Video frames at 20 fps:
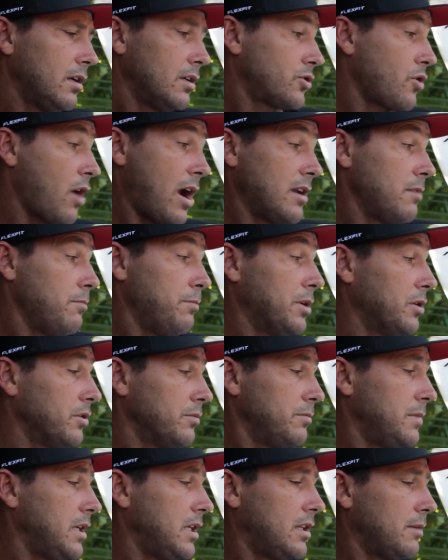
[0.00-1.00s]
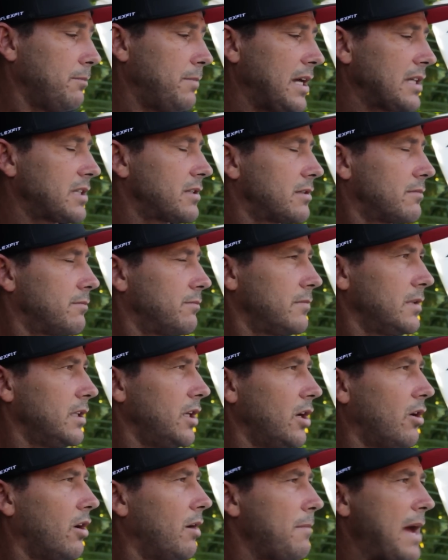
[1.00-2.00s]
trying to build me the best,
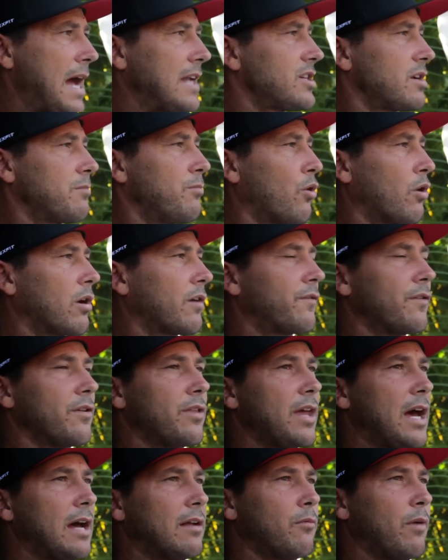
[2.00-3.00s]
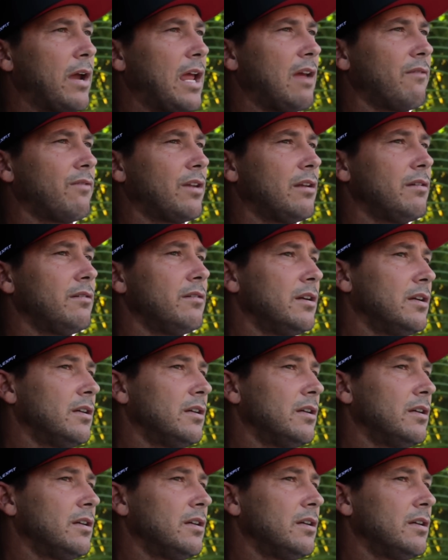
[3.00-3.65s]
you know, a magic board for that wave, and